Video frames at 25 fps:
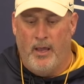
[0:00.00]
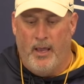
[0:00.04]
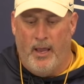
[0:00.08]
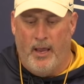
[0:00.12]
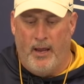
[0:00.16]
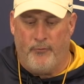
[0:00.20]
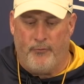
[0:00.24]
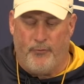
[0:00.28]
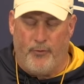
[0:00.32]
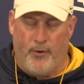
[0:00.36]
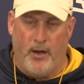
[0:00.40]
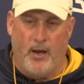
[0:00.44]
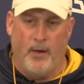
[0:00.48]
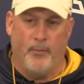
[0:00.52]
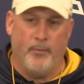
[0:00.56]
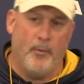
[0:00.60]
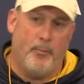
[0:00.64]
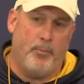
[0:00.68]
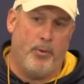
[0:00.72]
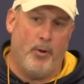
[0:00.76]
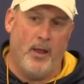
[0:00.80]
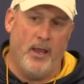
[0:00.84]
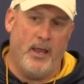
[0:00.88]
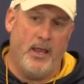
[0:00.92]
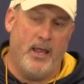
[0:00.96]
And for him to
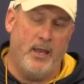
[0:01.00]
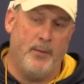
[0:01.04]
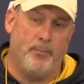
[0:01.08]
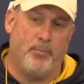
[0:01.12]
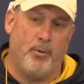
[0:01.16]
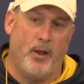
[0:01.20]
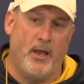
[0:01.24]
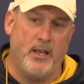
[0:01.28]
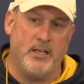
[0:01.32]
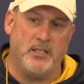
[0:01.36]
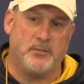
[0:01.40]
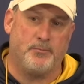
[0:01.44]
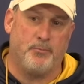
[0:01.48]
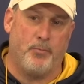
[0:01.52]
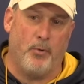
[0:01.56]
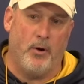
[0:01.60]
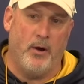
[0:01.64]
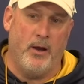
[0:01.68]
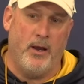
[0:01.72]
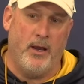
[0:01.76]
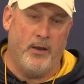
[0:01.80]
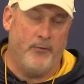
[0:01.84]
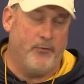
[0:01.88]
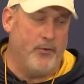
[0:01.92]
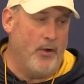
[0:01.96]
play, he played
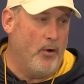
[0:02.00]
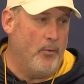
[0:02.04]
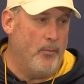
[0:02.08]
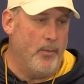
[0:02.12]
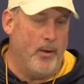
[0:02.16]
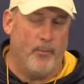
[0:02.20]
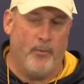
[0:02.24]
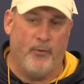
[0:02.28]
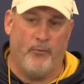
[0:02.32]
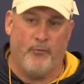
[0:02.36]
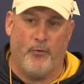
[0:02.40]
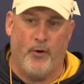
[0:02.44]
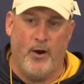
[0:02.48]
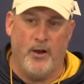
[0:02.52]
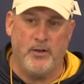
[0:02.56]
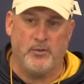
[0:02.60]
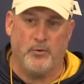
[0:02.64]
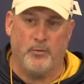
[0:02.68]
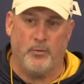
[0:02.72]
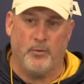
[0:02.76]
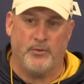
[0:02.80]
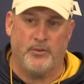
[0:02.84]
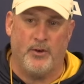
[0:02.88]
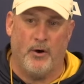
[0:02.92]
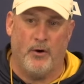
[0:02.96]
spring. If y'all remember,
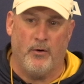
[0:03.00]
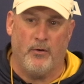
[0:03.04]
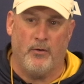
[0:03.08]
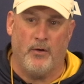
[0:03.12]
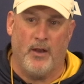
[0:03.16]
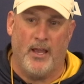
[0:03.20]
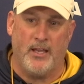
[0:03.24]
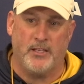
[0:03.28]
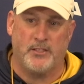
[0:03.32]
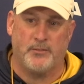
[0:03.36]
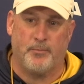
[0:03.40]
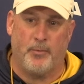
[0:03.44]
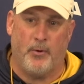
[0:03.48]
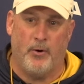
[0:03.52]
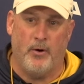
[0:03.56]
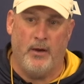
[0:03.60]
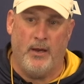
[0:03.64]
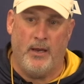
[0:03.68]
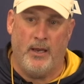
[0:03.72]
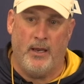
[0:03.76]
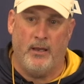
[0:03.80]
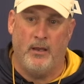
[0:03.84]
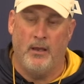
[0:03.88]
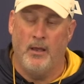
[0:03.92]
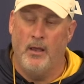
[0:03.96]
Frazier was hurt last
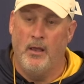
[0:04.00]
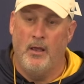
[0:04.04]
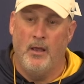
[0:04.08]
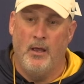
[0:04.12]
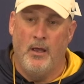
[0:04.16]
spring.